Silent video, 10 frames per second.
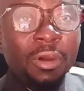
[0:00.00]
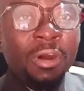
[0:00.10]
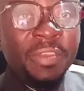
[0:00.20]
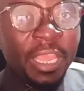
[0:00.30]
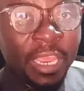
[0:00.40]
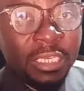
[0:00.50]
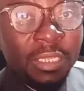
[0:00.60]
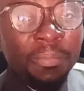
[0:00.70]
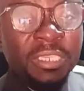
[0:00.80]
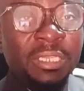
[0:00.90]
of the
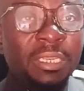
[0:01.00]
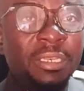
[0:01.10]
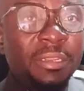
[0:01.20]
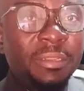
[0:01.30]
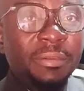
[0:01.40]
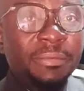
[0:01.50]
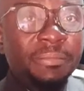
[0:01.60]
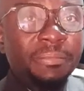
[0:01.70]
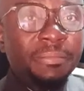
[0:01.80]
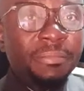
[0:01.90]
80%
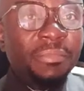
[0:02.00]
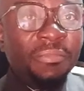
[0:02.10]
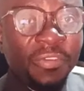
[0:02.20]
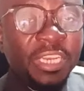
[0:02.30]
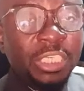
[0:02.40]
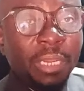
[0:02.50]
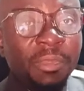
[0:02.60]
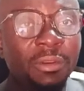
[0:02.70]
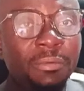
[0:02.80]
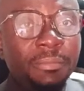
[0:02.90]
French
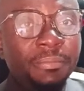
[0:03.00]
Cameroon.